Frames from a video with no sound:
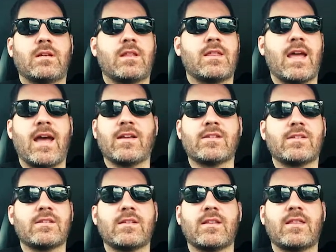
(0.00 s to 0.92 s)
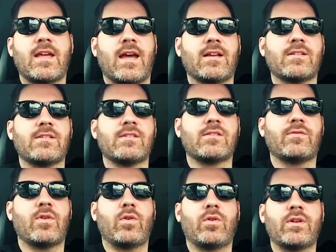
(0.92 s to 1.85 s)
thousands and thousands of
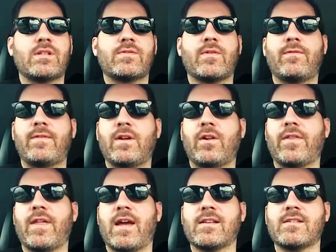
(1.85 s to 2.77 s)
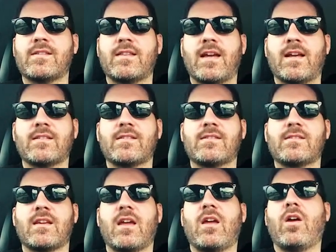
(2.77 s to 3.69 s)
orders, fulfilled
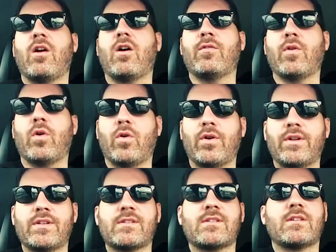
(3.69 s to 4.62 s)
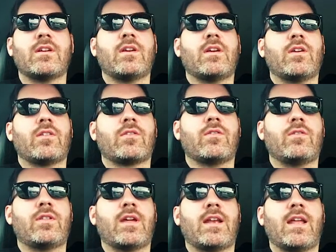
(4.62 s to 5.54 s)
thousands of orders
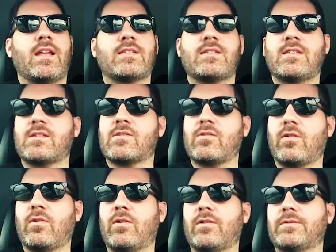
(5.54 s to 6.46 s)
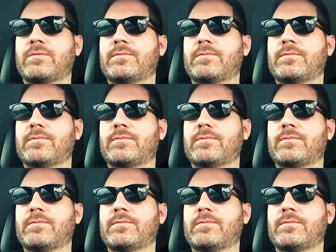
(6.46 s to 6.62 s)
through that Etsy store.